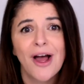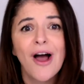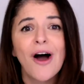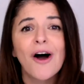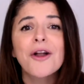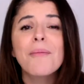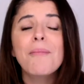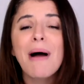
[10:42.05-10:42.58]

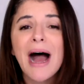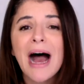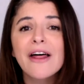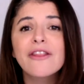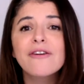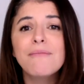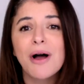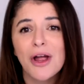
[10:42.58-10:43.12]
on a path
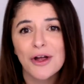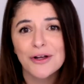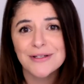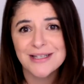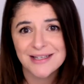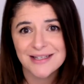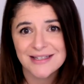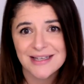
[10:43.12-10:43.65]
of my own
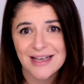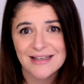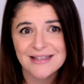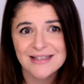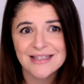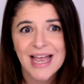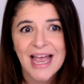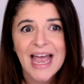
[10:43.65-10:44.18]
success.